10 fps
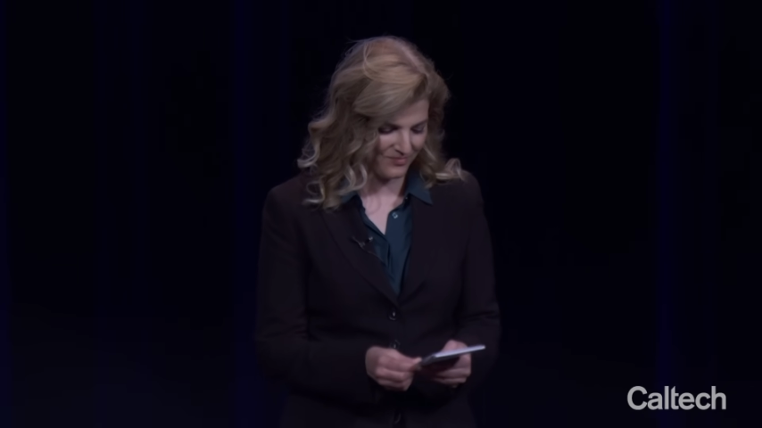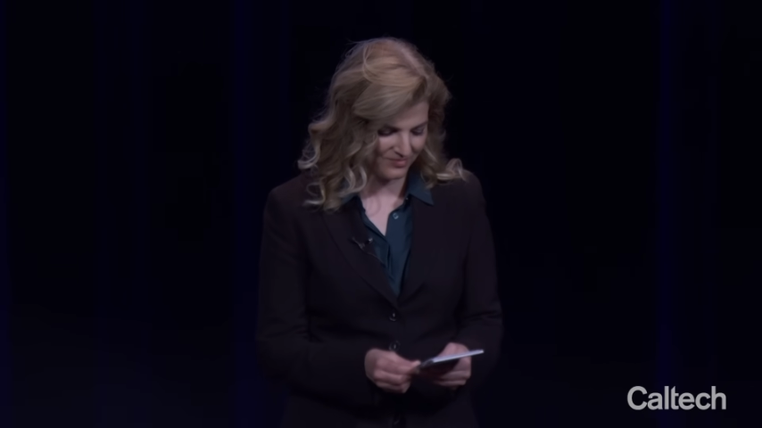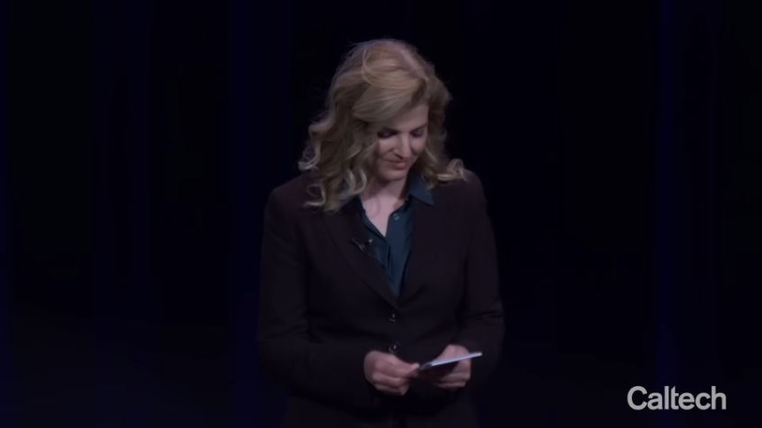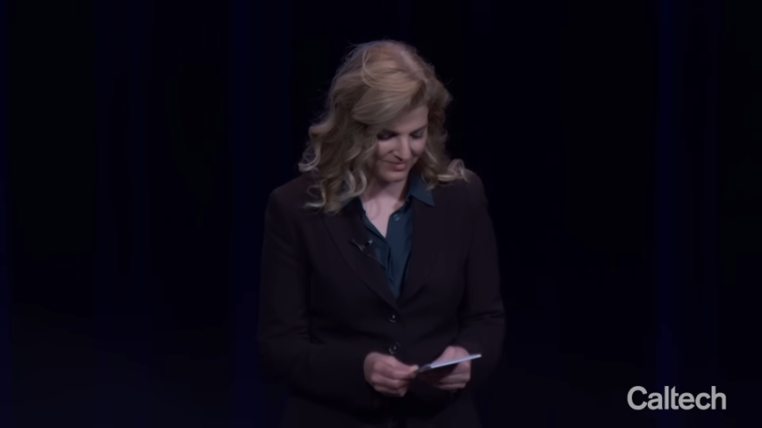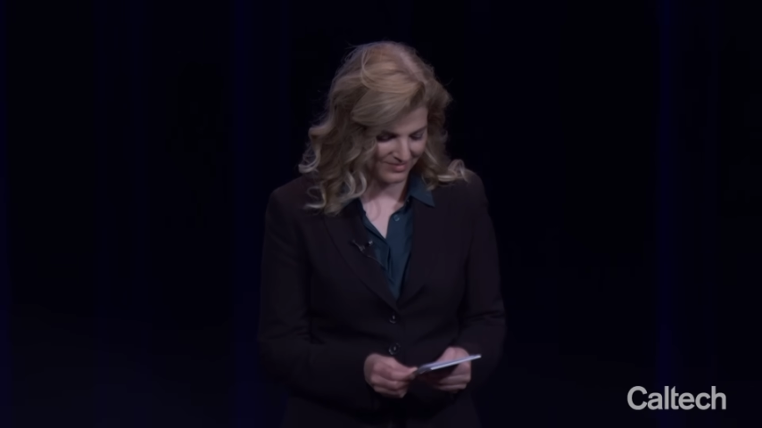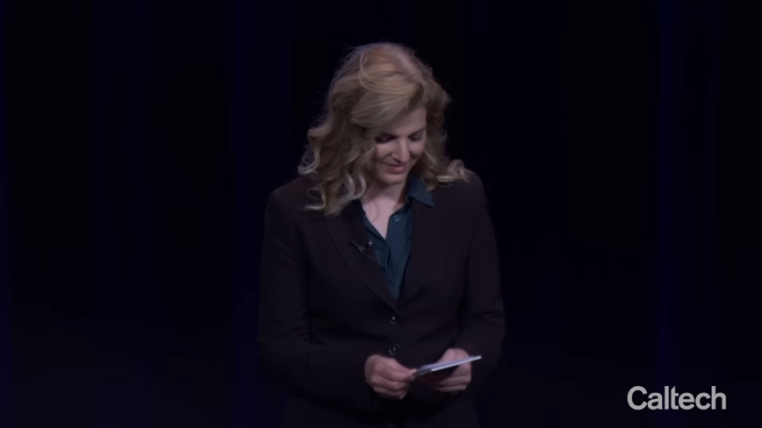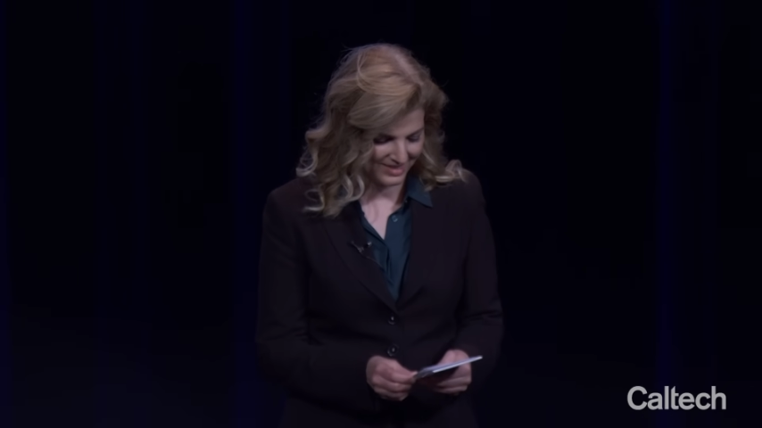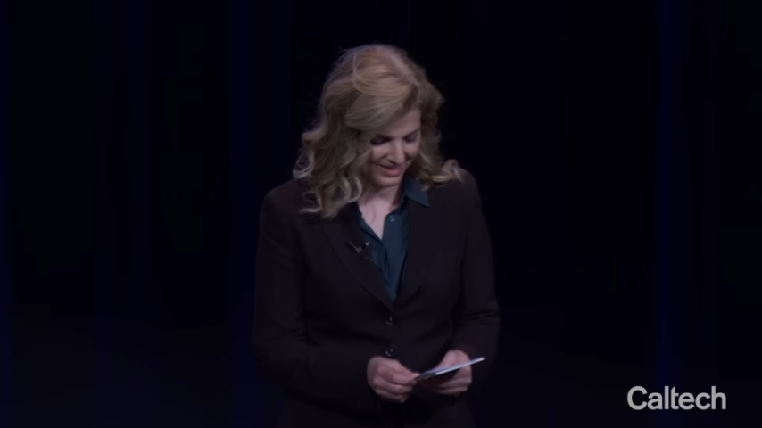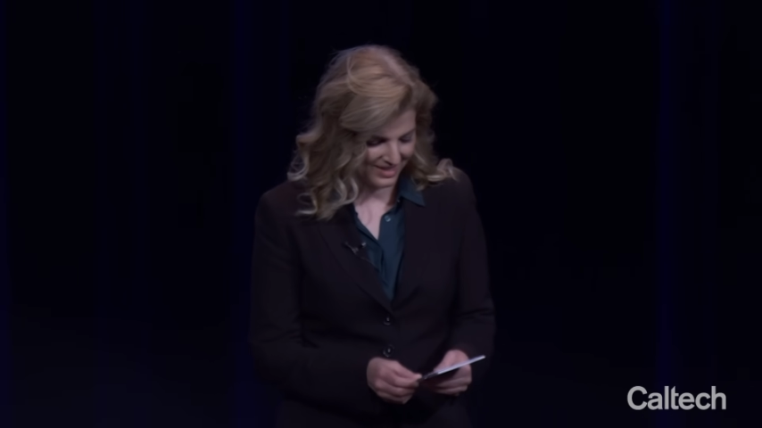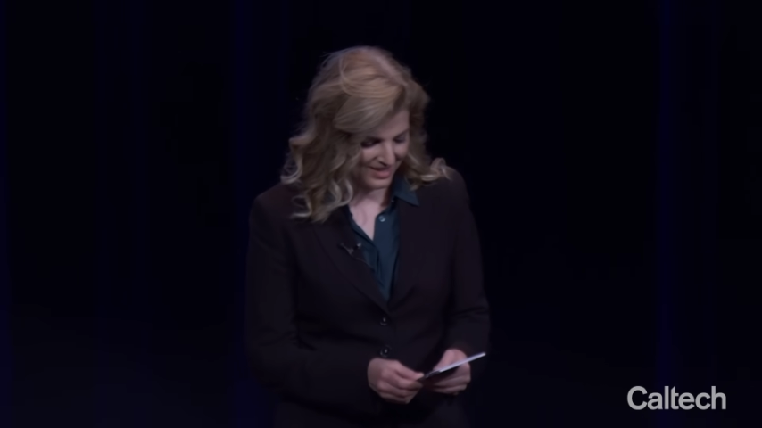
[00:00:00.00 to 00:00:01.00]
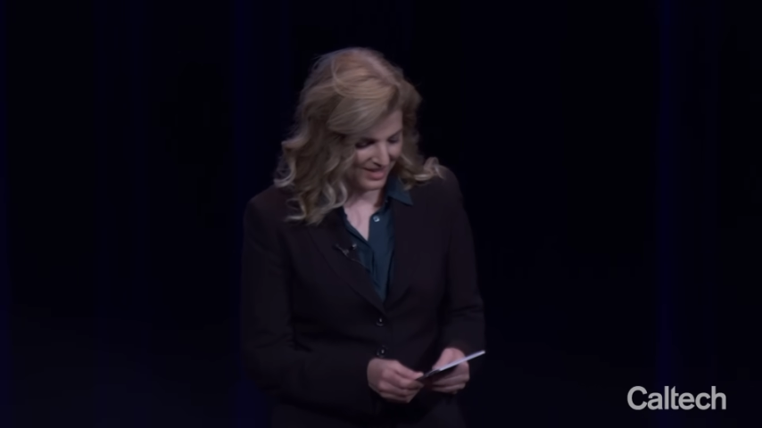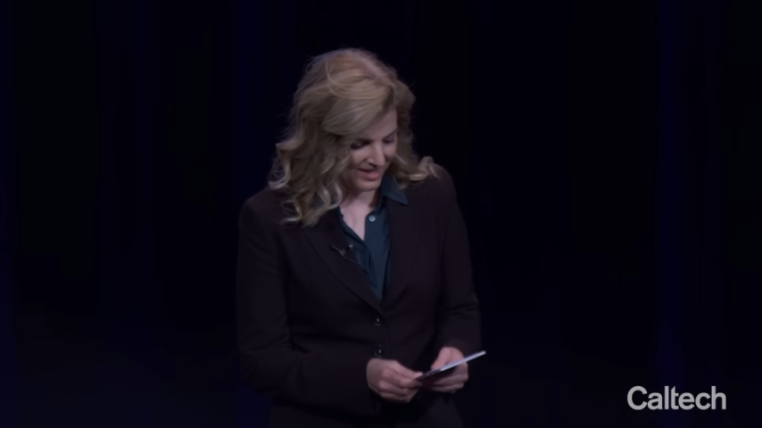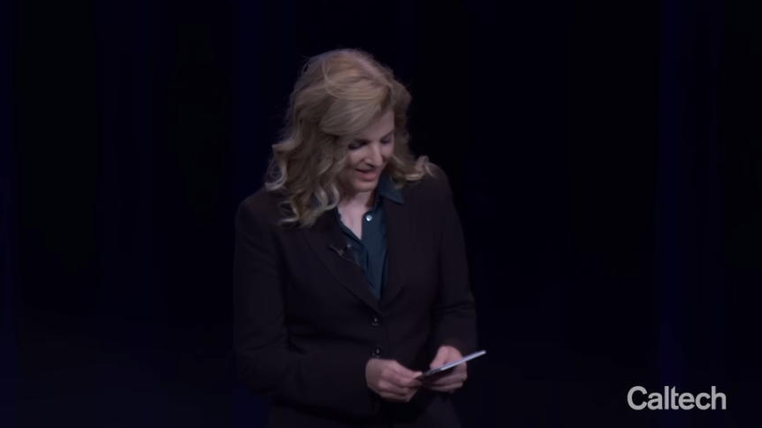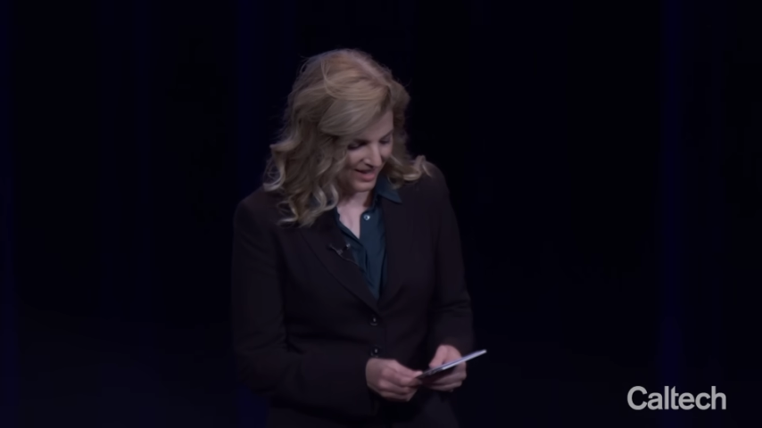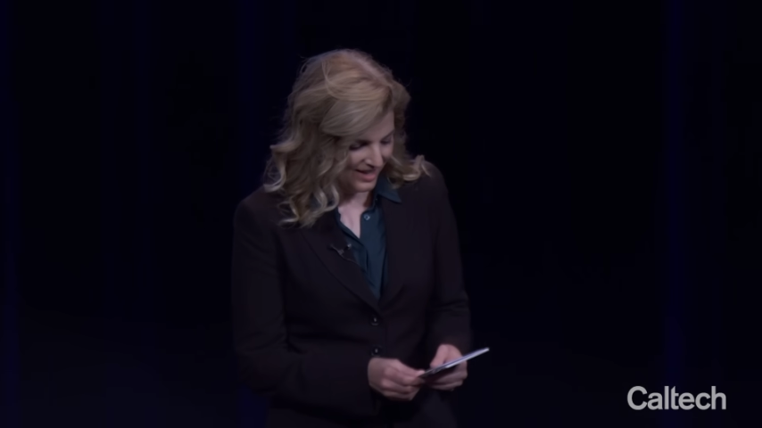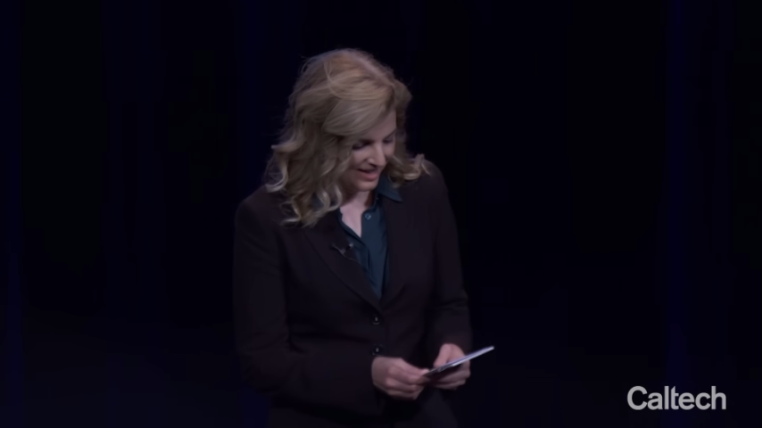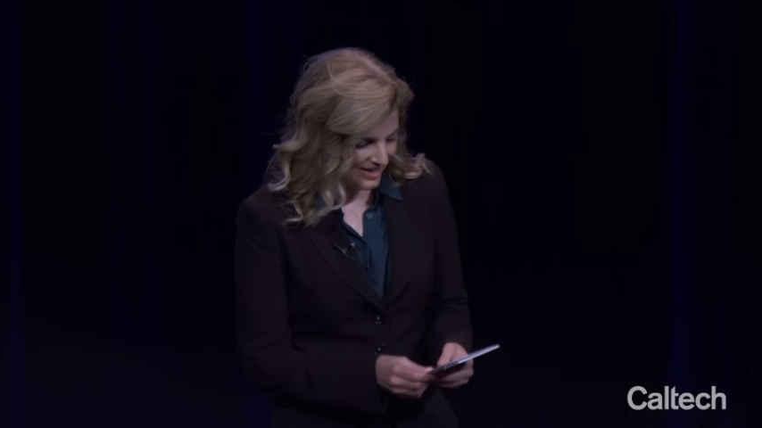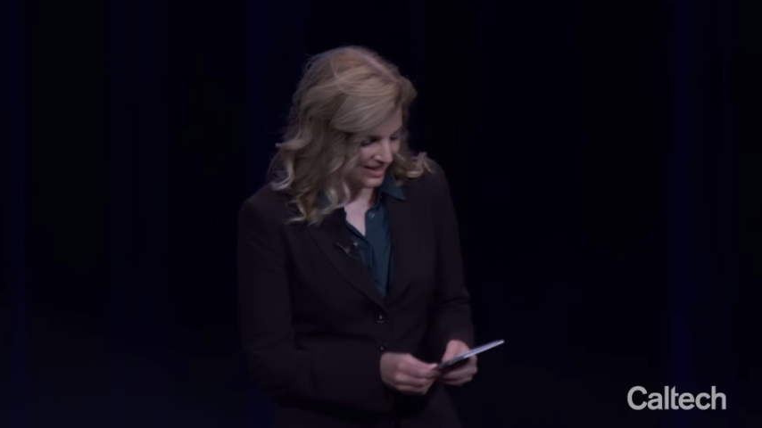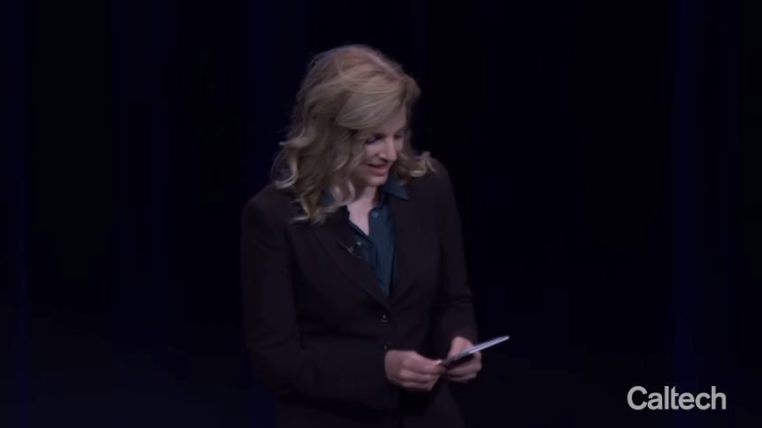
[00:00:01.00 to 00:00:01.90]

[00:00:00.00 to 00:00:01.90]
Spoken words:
Nobody speaks.